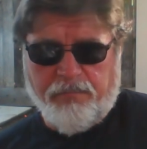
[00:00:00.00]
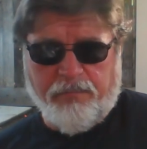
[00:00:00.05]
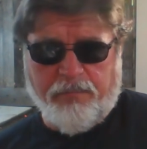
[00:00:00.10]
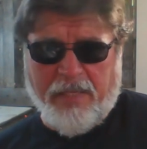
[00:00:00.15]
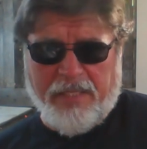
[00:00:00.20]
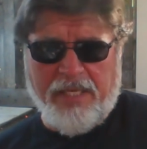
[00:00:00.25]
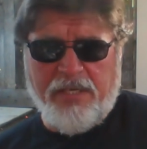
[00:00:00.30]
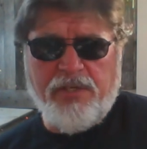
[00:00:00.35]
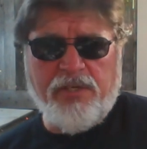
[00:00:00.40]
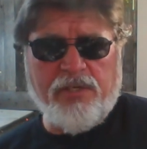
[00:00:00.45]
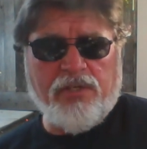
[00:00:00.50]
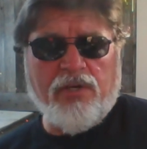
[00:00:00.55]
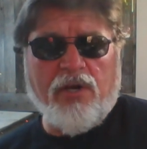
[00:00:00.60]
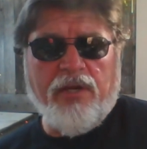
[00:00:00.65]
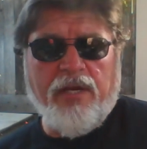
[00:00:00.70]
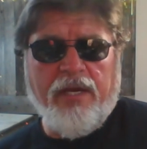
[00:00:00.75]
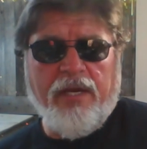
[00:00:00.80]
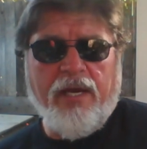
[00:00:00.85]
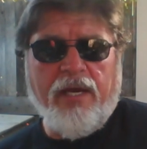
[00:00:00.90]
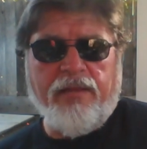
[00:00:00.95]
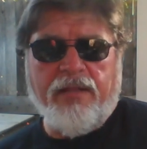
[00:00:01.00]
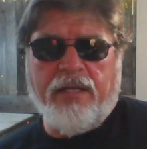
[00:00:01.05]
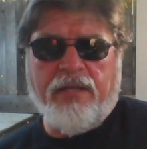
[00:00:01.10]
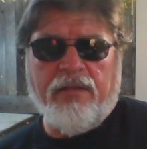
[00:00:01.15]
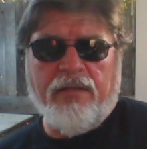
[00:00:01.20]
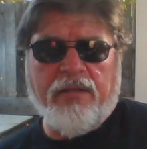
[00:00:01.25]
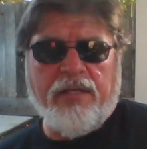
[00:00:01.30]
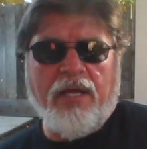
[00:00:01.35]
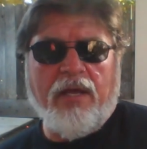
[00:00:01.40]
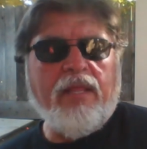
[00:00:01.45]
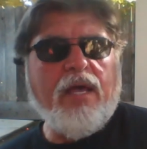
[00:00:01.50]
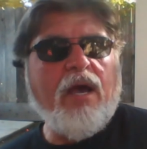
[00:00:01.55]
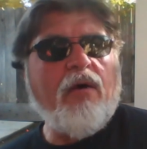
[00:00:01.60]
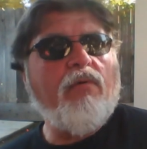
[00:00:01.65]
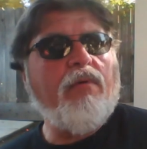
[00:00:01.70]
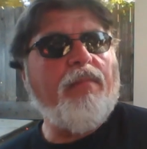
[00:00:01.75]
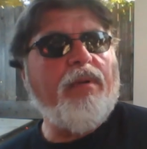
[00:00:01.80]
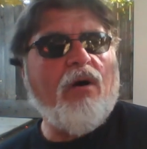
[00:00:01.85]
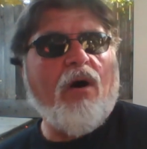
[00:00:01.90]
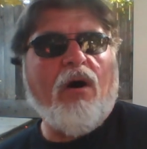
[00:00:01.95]
But this is all you get. That, that, that
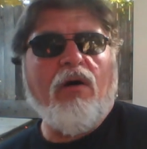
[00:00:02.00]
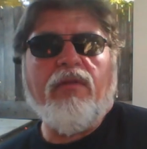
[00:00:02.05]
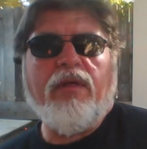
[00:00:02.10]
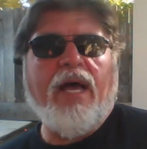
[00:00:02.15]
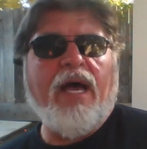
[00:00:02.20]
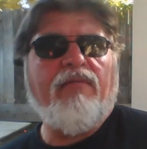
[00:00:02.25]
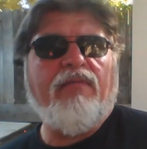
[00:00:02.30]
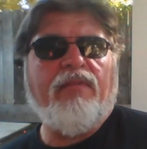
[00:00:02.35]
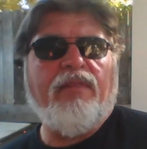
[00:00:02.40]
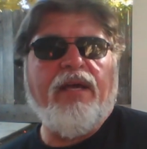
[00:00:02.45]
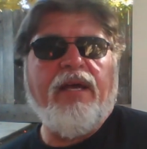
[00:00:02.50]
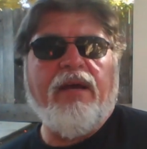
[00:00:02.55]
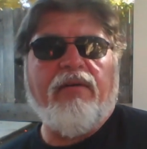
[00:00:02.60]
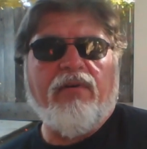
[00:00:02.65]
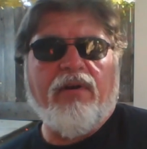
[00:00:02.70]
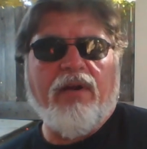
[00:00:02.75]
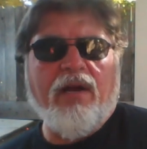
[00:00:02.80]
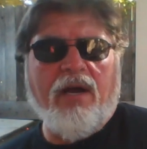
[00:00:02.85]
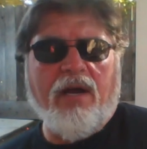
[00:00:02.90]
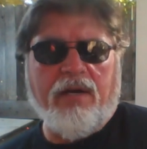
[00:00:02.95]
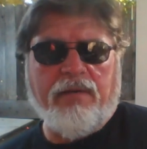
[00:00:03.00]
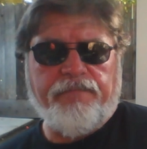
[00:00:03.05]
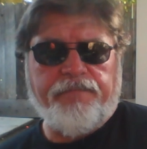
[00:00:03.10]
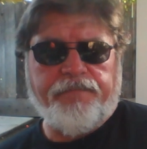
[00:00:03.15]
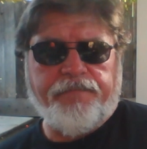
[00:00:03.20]
would be all the heaven they ever got.